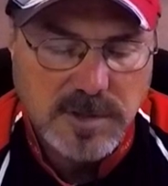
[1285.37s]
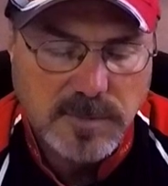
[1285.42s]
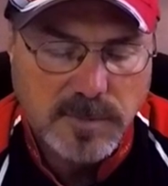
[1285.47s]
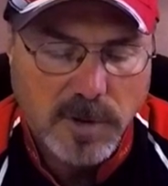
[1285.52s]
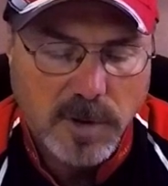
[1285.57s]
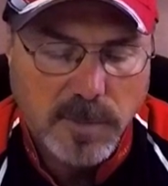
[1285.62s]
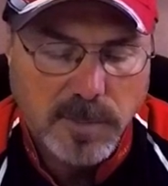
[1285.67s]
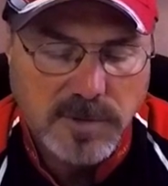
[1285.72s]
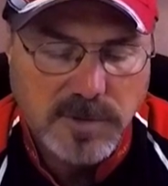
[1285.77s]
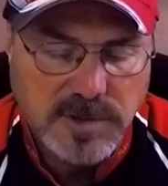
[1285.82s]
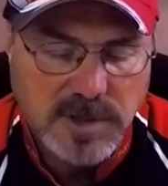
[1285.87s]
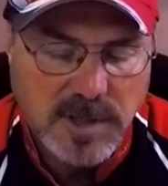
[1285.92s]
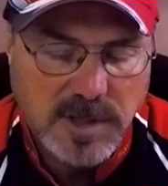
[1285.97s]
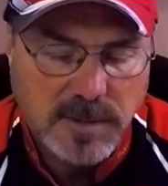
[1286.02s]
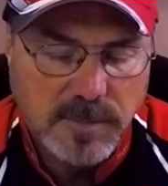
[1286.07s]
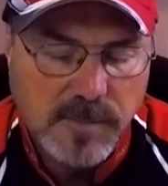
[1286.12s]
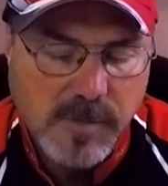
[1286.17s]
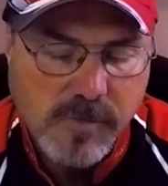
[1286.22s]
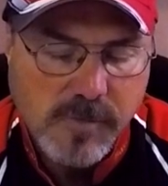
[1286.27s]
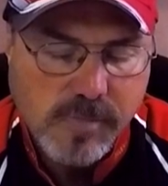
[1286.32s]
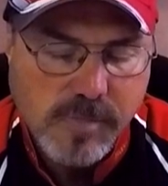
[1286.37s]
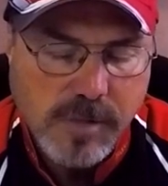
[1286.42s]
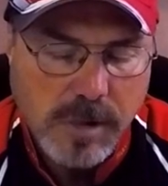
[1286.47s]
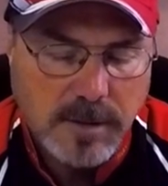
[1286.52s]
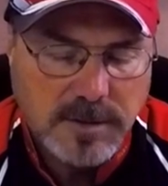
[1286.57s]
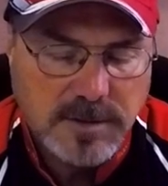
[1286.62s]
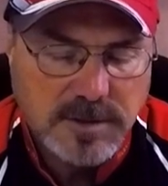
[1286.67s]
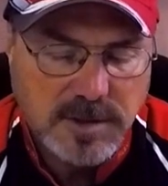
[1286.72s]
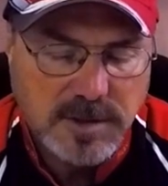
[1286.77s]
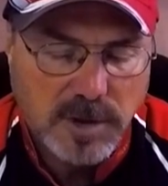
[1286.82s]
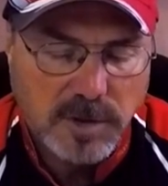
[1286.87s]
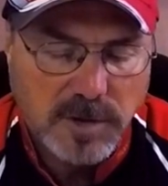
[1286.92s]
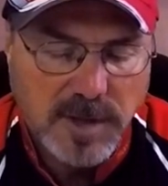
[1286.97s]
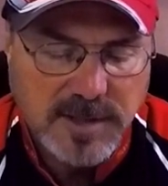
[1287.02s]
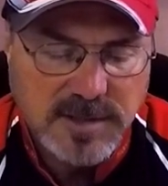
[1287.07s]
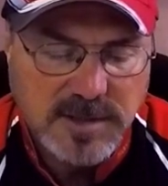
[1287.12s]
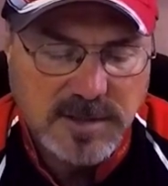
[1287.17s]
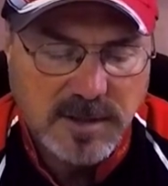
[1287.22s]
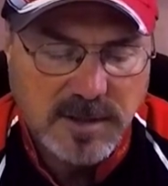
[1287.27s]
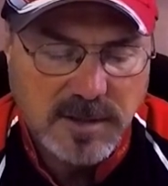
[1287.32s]
some purples in them. So
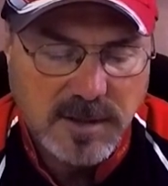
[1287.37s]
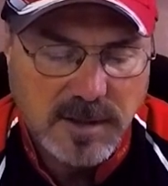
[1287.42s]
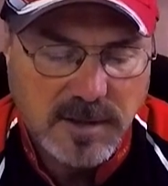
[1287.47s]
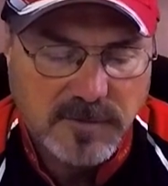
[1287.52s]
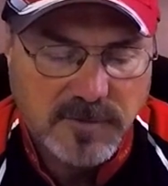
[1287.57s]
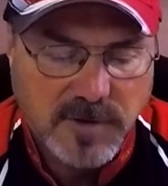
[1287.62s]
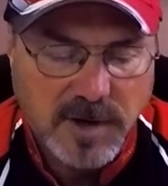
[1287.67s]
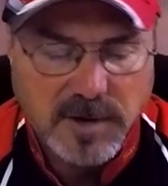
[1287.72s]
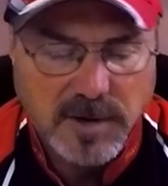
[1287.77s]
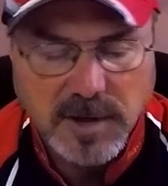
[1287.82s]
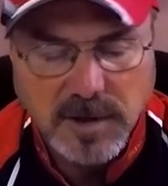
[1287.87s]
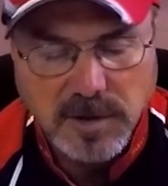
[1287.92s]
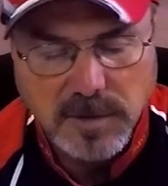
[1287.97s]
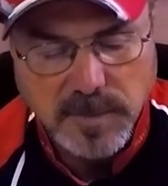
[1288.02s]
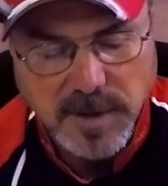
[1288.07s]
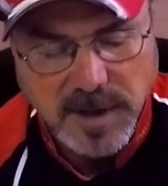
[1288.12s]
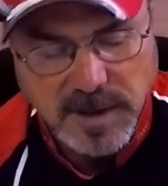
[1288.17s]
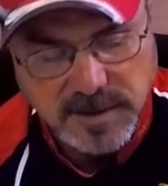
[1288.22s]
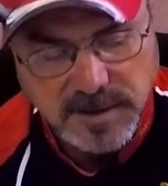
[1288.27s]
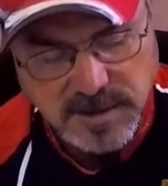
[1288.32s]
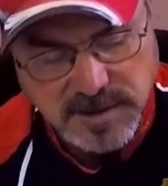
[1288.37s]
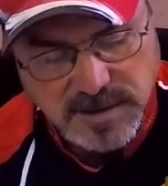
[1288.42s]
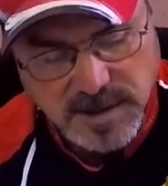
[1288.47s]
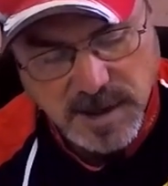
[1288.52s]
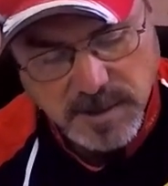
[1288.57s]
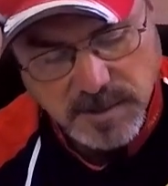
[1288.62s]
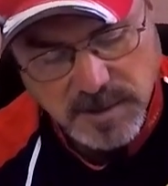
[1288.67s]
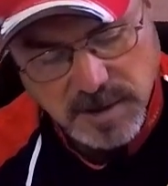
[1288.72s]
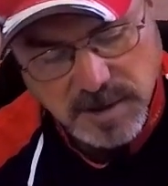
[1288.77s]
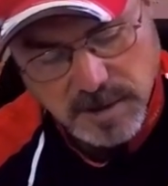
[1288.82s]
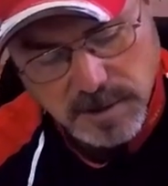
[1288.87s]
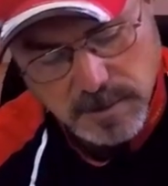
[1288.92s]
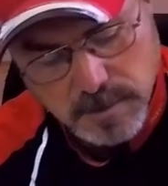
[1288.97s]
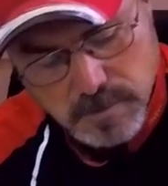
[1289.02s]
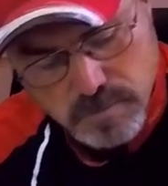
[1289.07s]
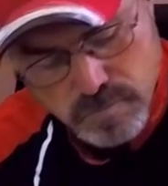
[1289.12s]
that's a very good bait this time of the year.